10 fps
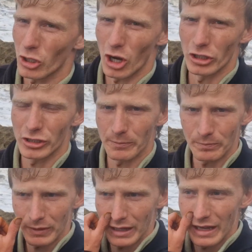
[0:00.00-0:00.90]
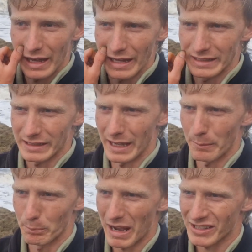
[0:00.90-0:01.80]
cod and
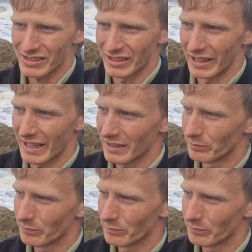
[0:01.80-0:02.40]
bass today.